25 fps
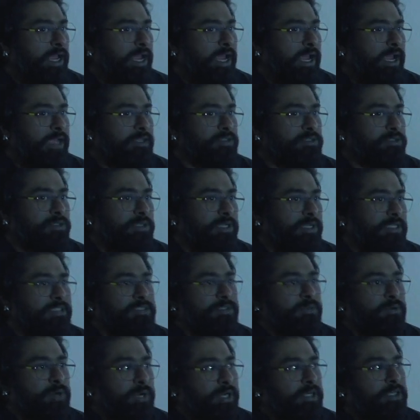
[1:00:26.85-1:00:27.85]
And so it's
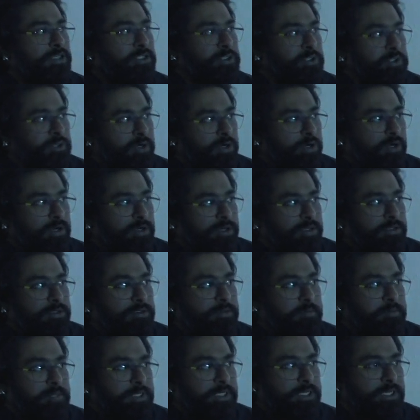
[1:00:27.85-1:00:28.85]
quite a shock to
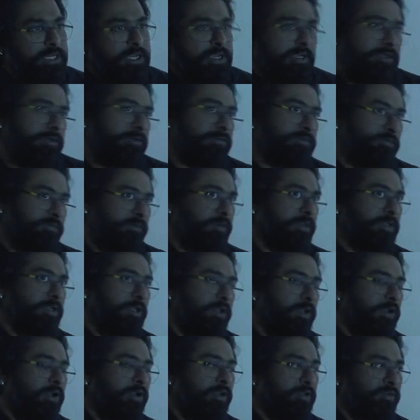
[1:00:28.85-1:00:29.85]
me and for a
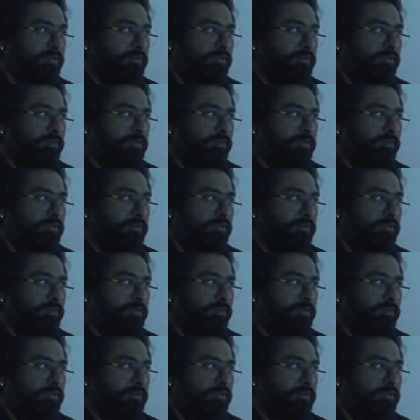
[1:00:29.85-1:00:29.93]
lot of